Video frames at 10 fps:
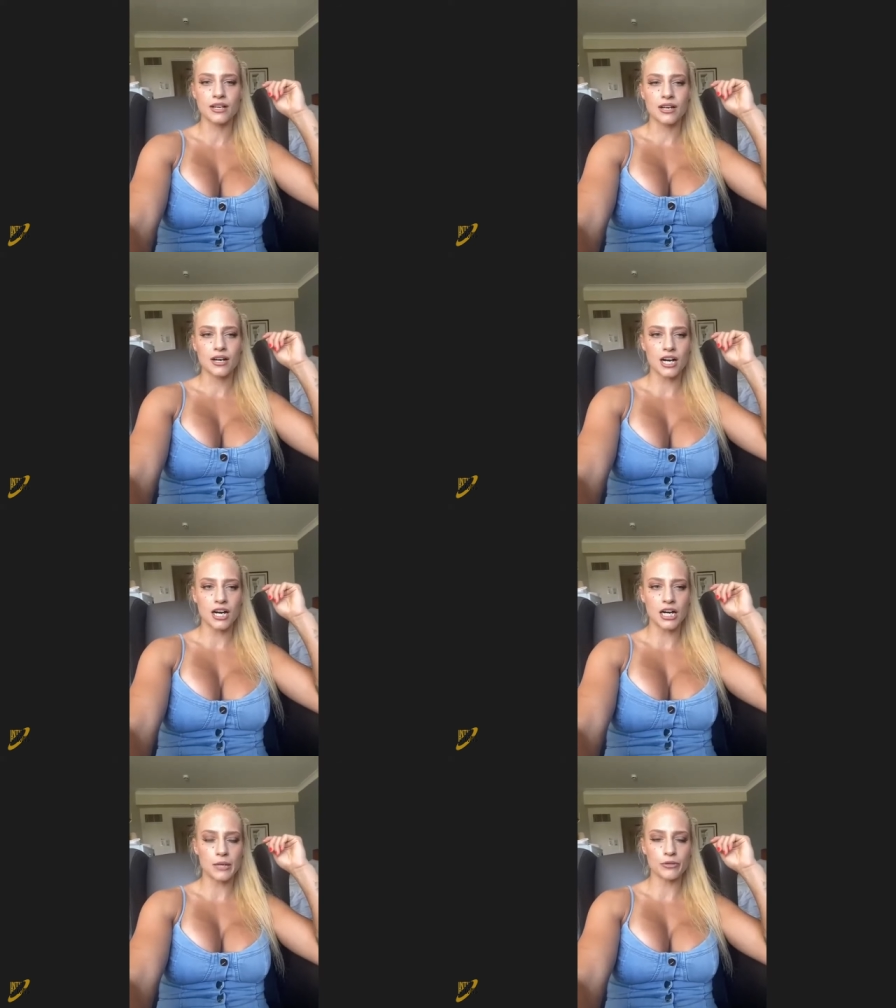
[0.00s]
You
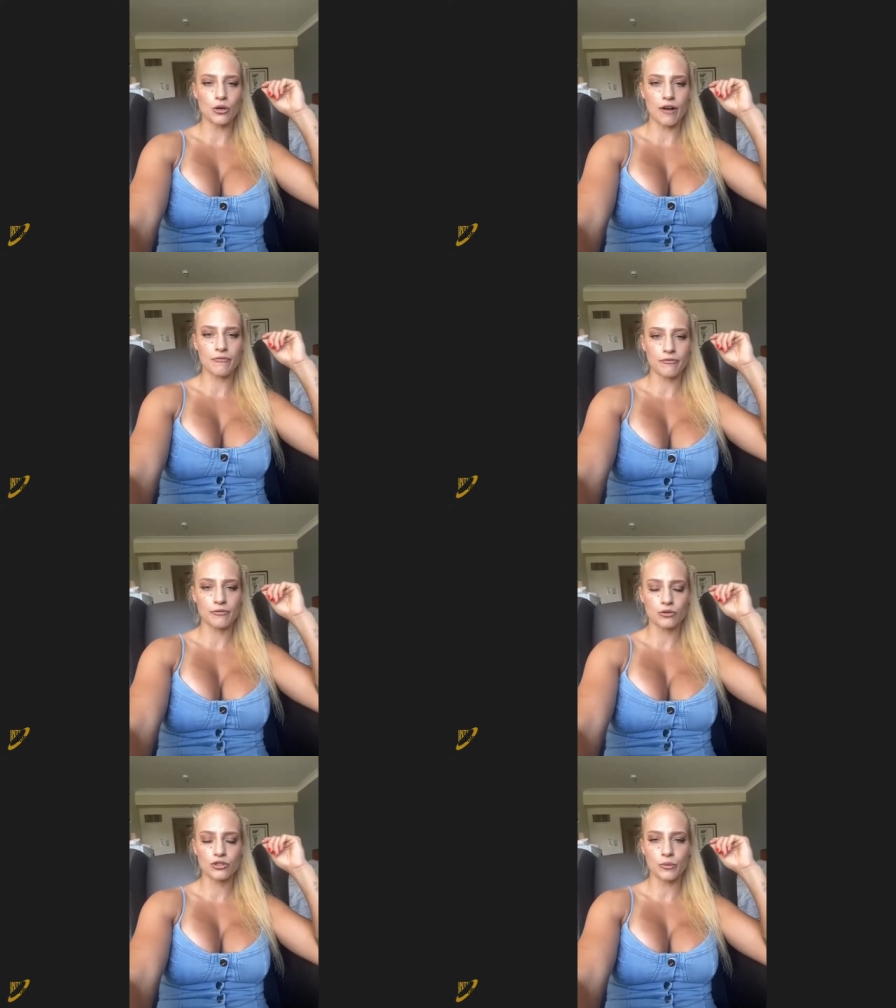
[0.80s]
know, I've
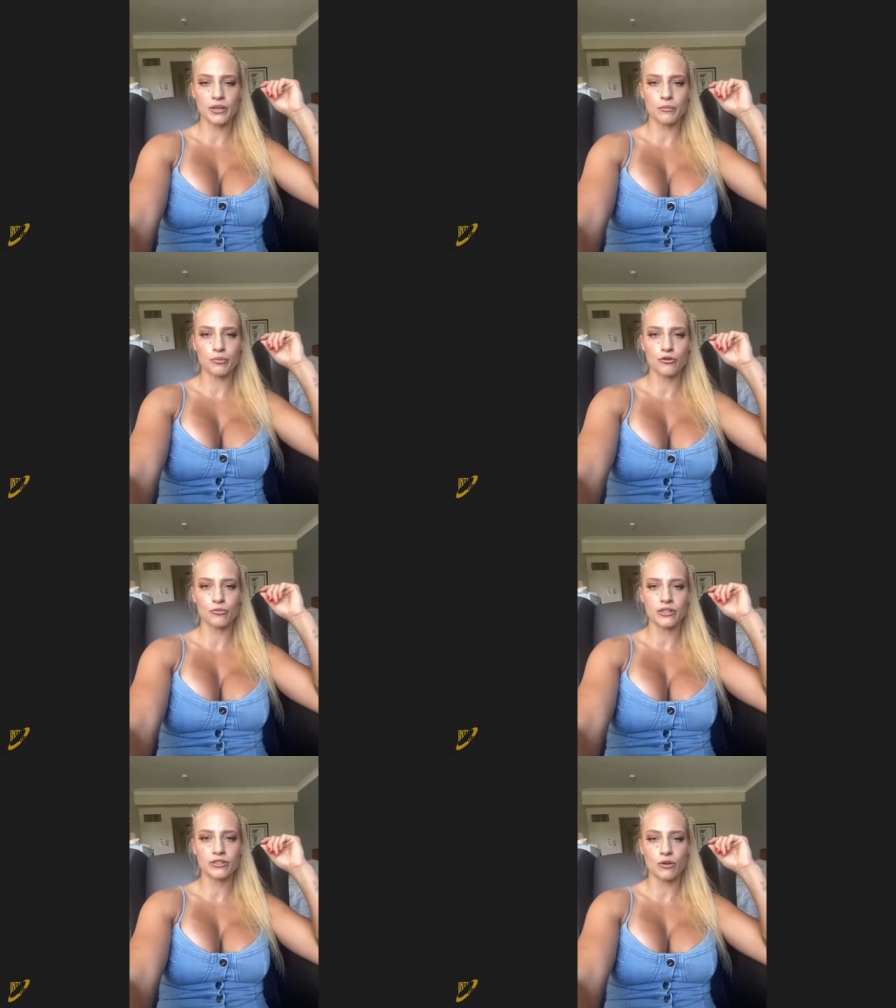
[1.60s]
felt so many
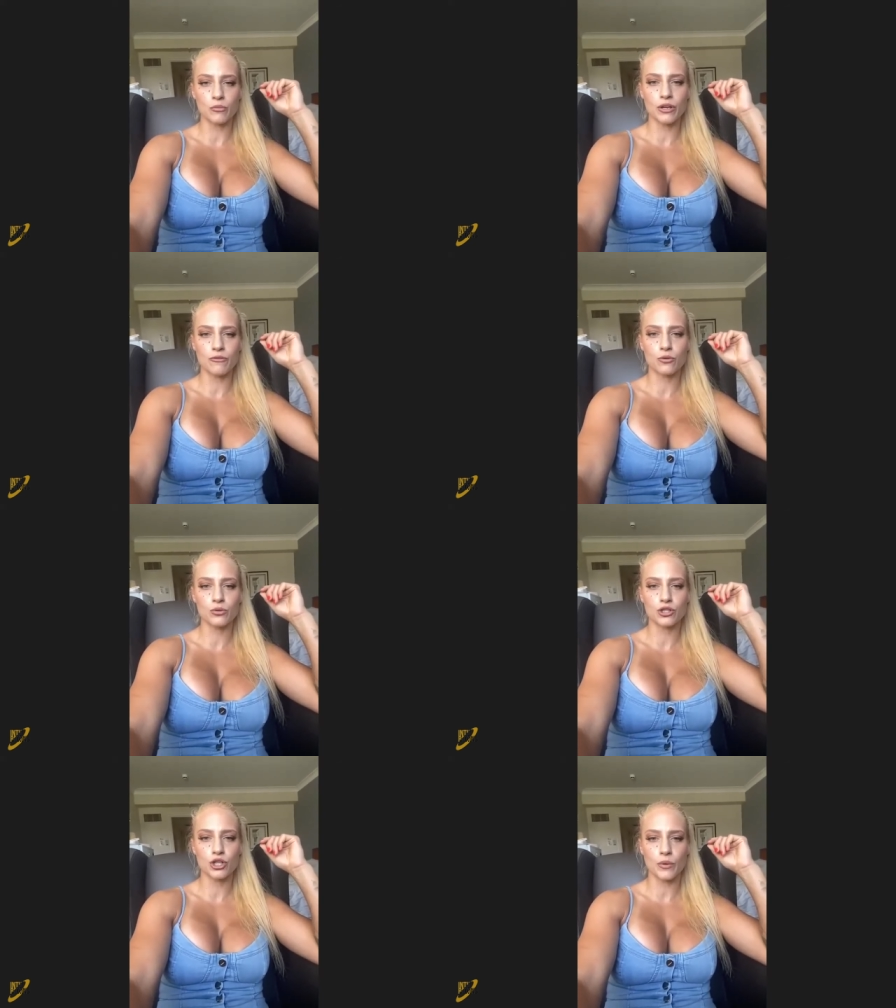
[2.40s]
improvements. So I'm looking forward
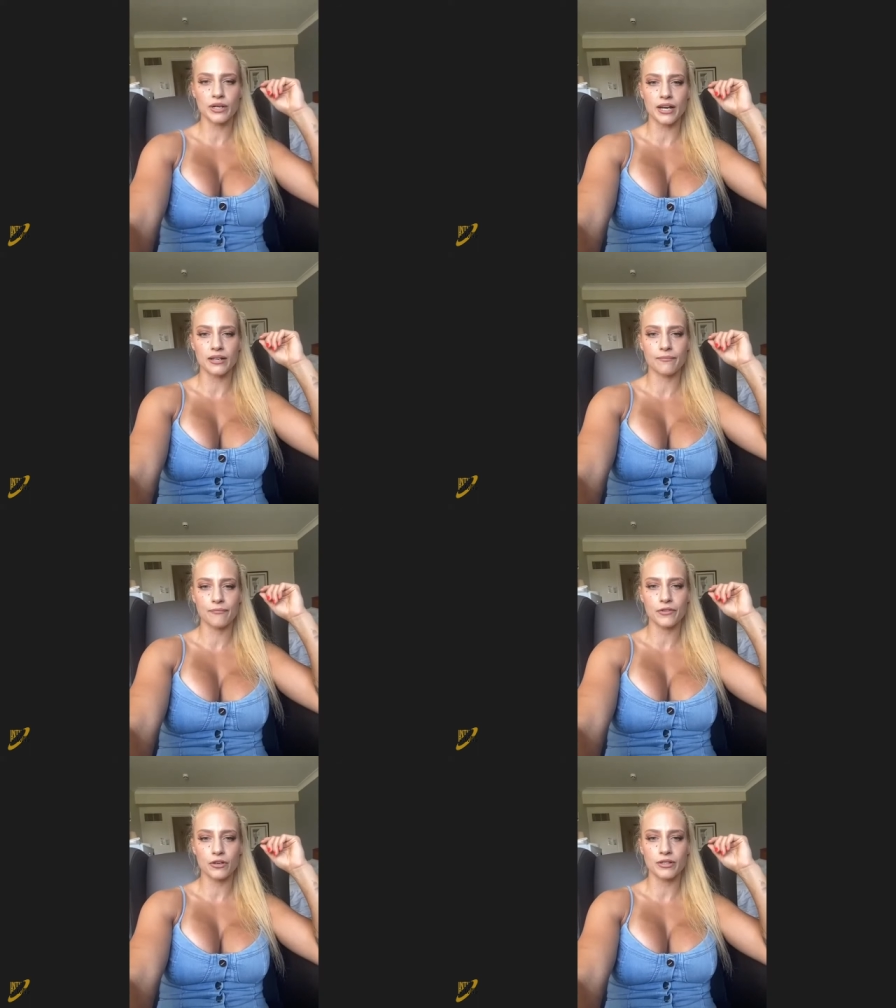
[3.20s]
to showing that
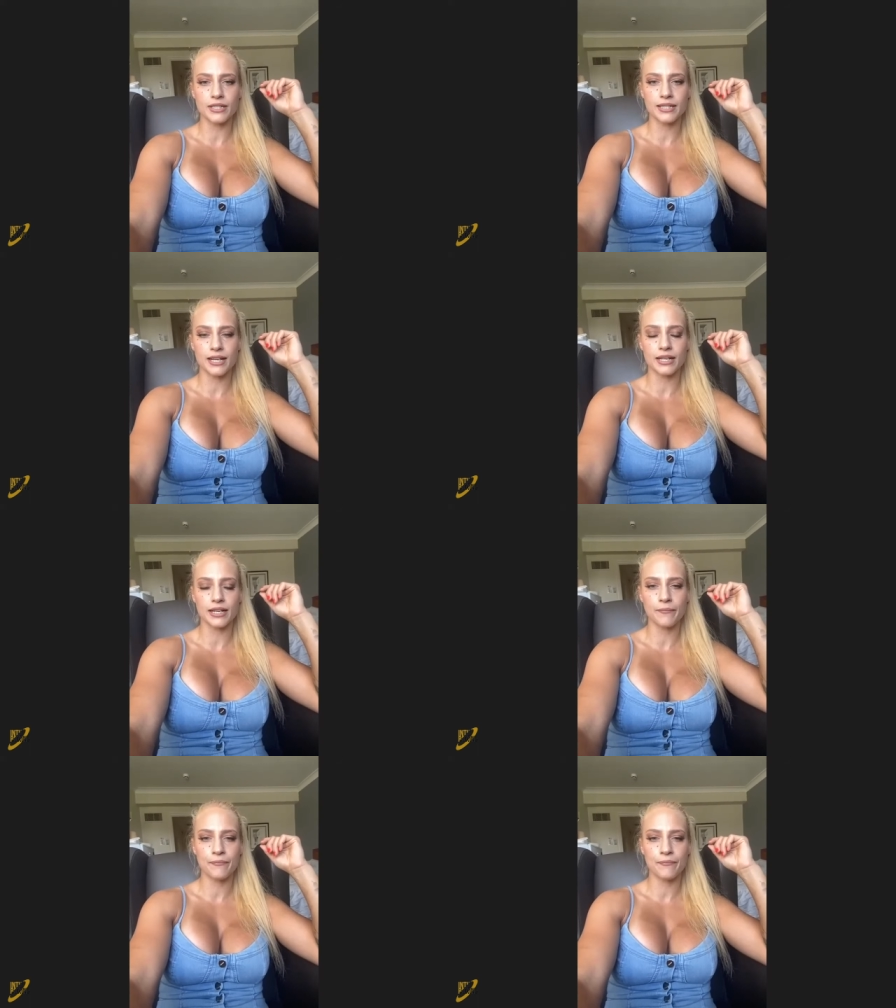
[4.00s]
on this Saturday.